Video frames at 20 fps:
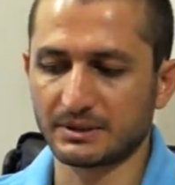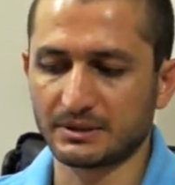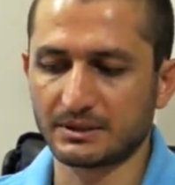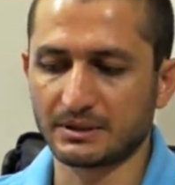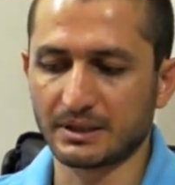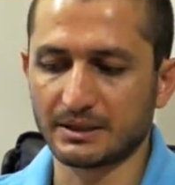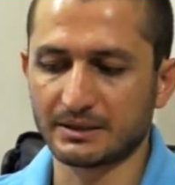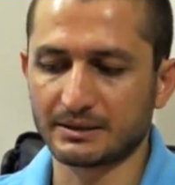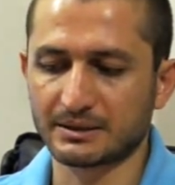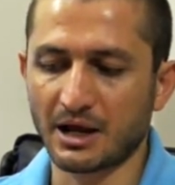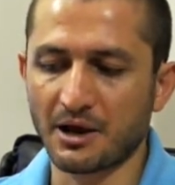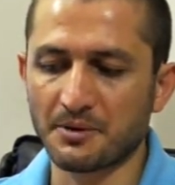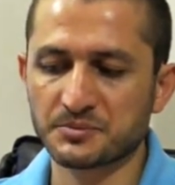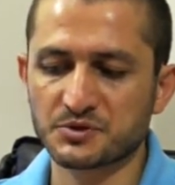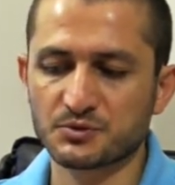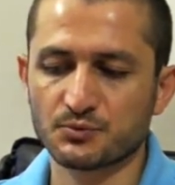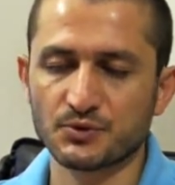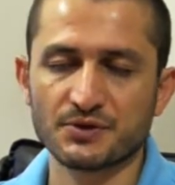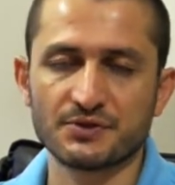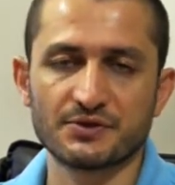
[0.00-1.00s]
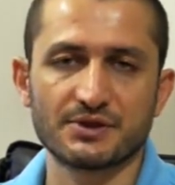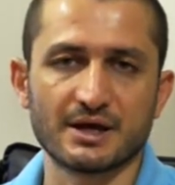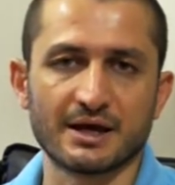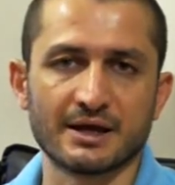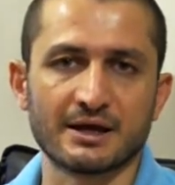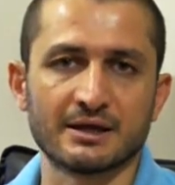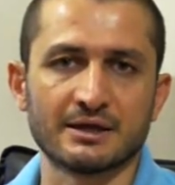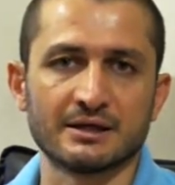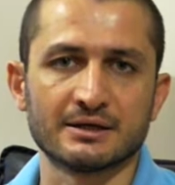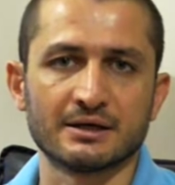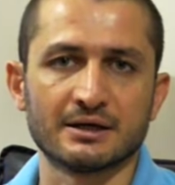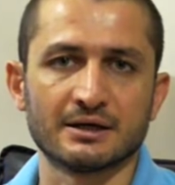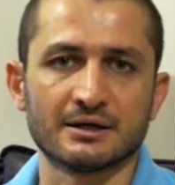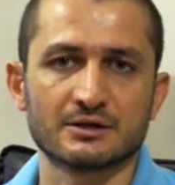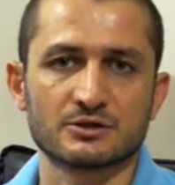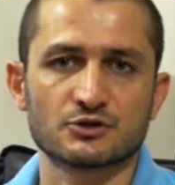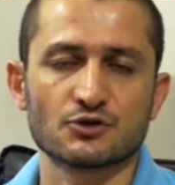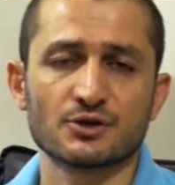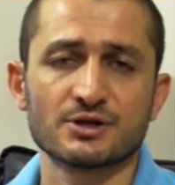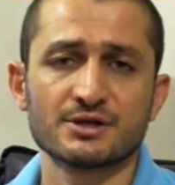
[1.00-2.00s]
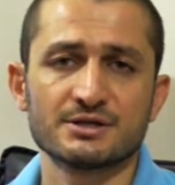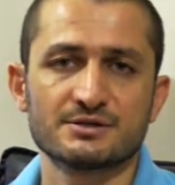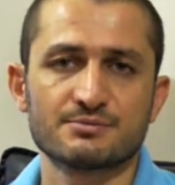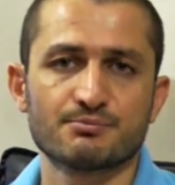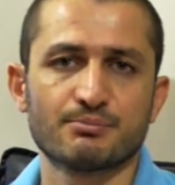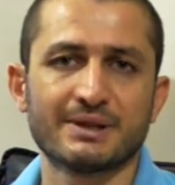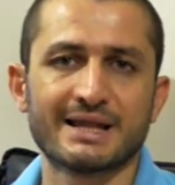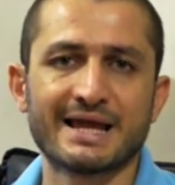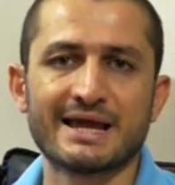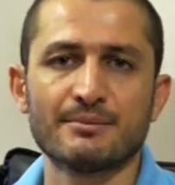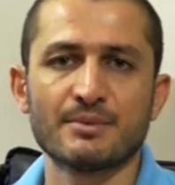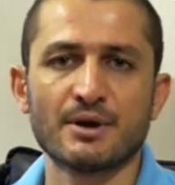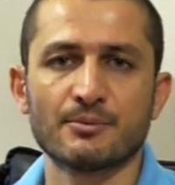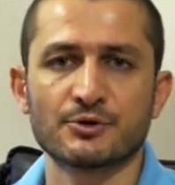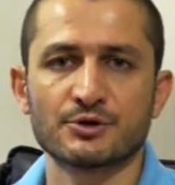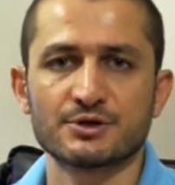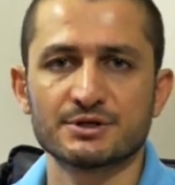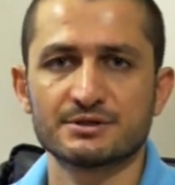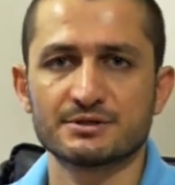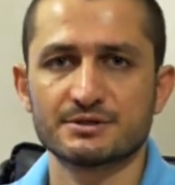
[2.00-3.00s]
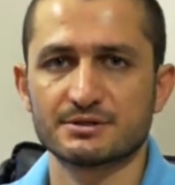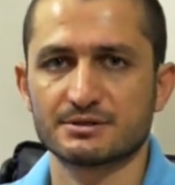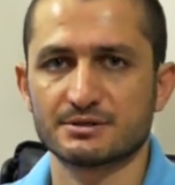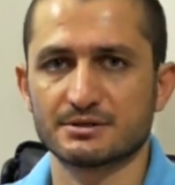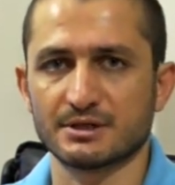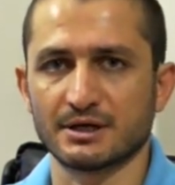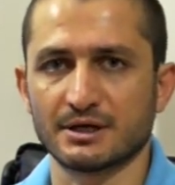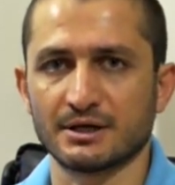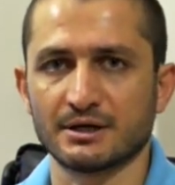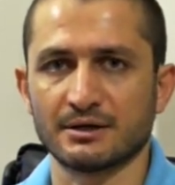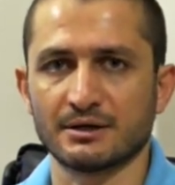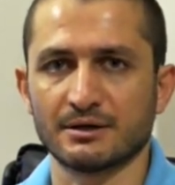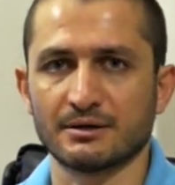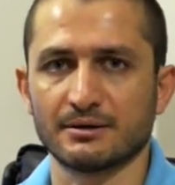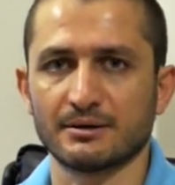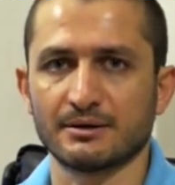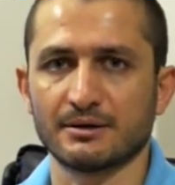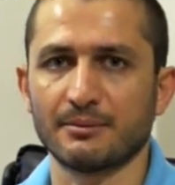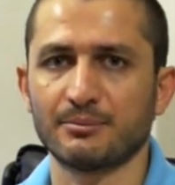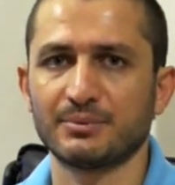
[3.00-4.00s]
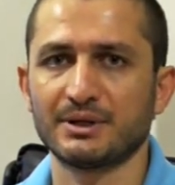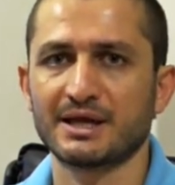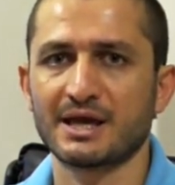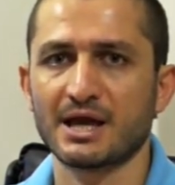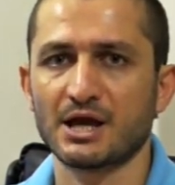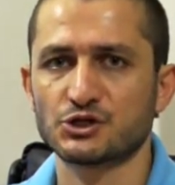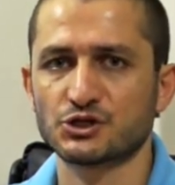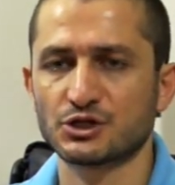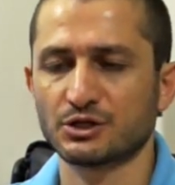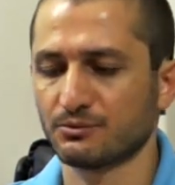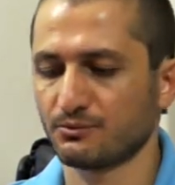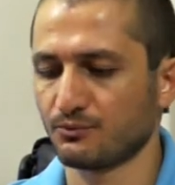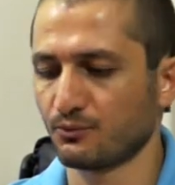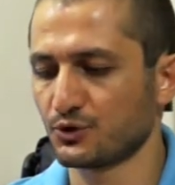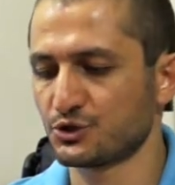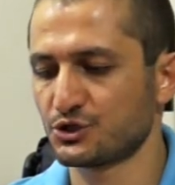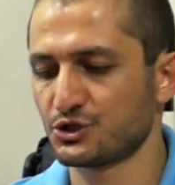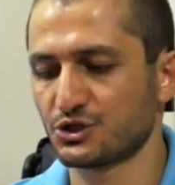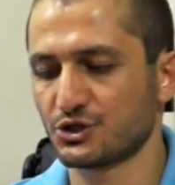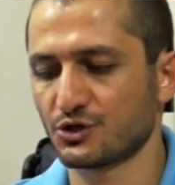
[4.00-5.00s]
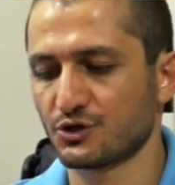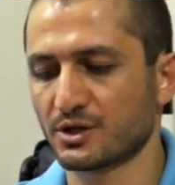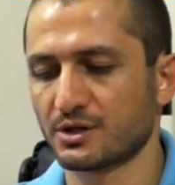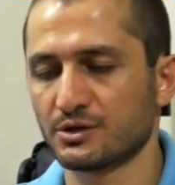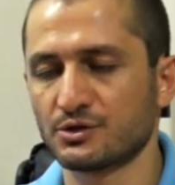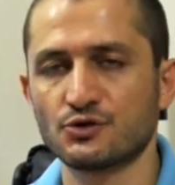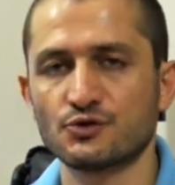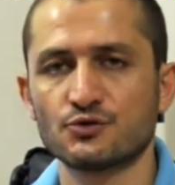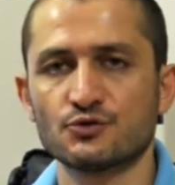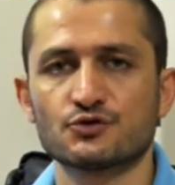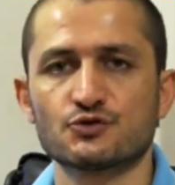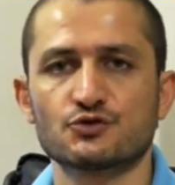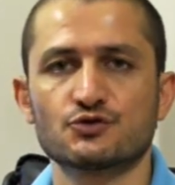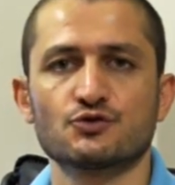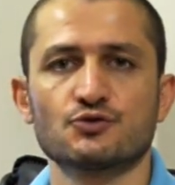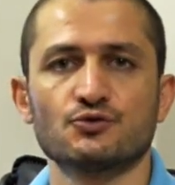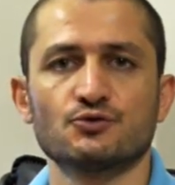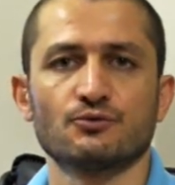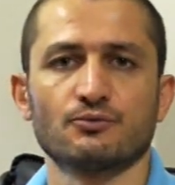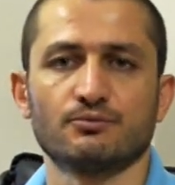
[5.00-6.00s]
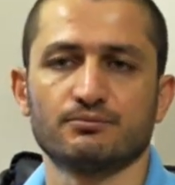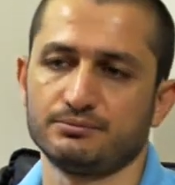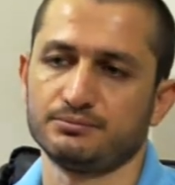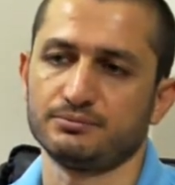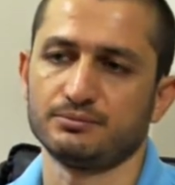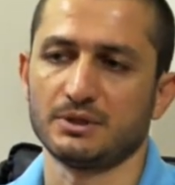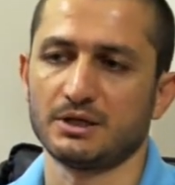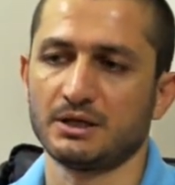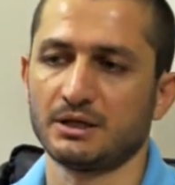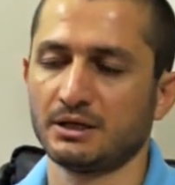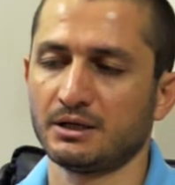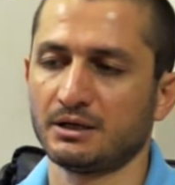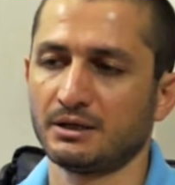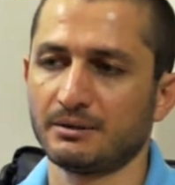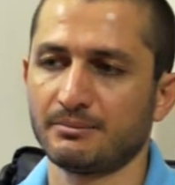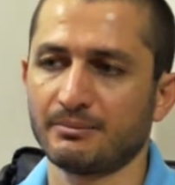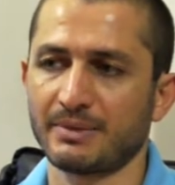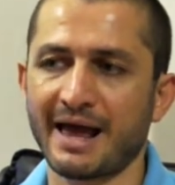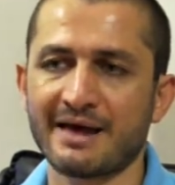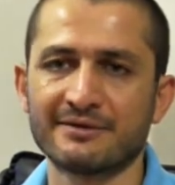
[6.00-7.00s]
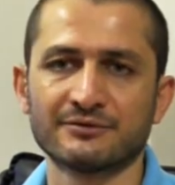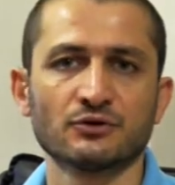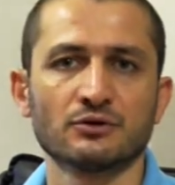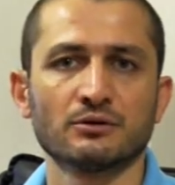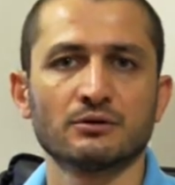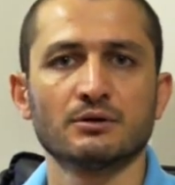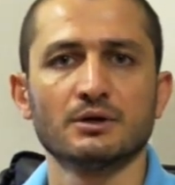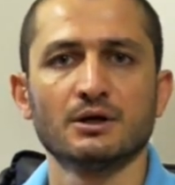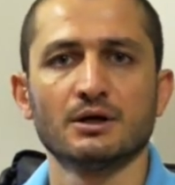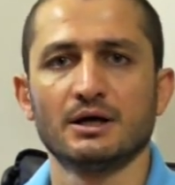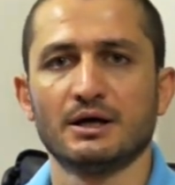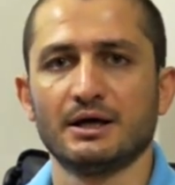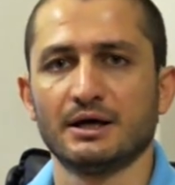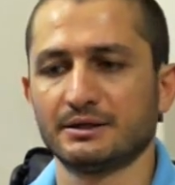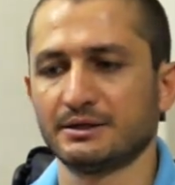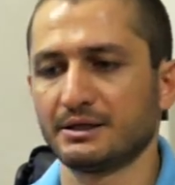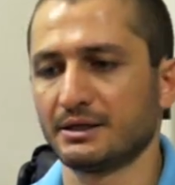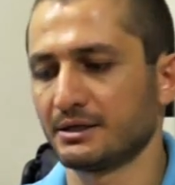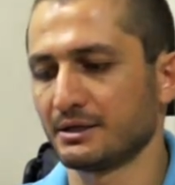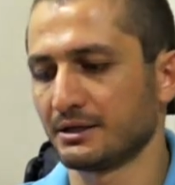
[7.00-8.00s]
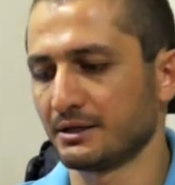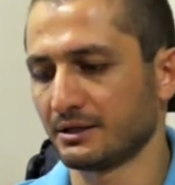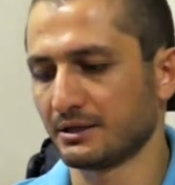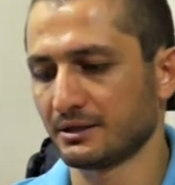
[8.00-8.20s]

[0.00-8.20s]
it comes with a Sony's Play Memories application, which you can use to handle the